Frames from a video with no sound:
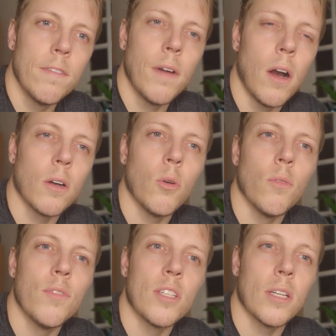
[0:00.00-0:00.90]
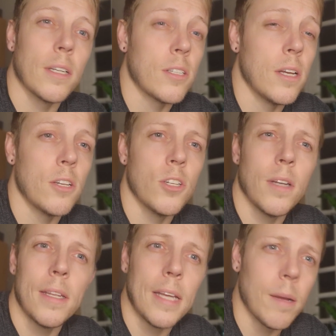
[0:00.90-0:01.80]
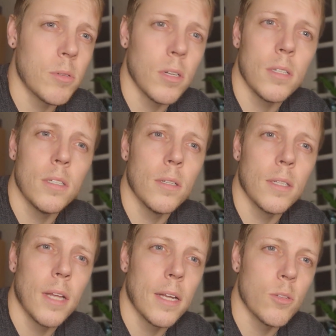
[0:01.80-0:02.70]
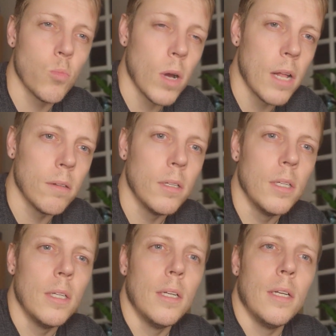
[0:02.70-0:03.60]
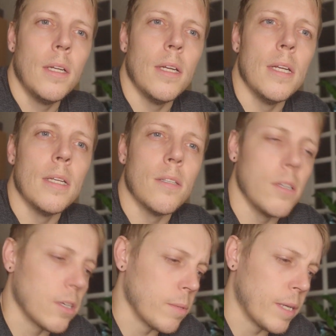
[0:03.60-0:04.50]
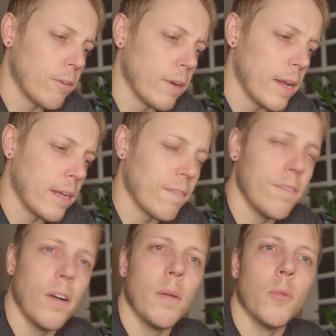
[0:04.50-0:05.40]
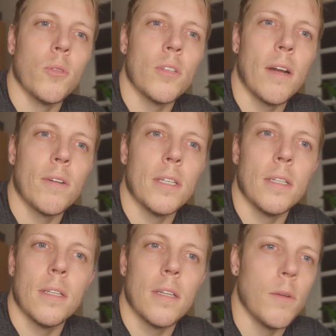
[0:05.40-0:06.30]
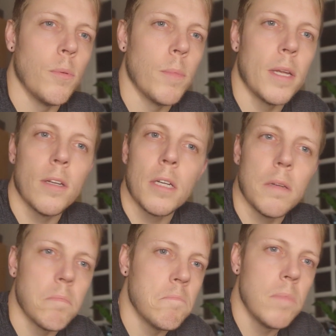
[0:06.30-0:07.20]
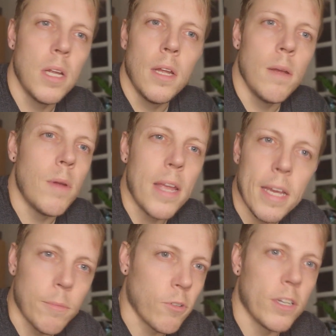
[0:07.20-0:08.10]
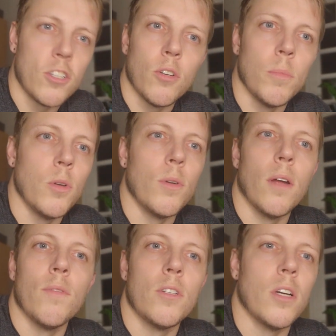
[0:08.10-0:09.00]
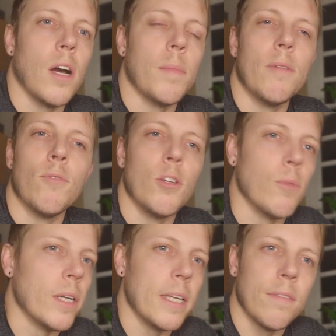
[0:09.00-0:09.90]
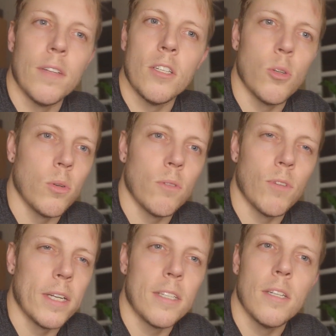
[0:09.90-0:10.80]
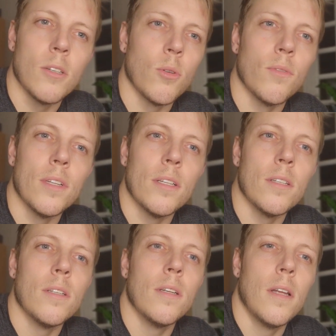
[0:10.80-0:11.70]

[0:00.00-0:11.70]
hardcore physical exertion. And the upside of doing that as well is that you're going to be creating far more serotonin and dopamine. You're going to increase your mood over time. It you relief endor- release endorphins.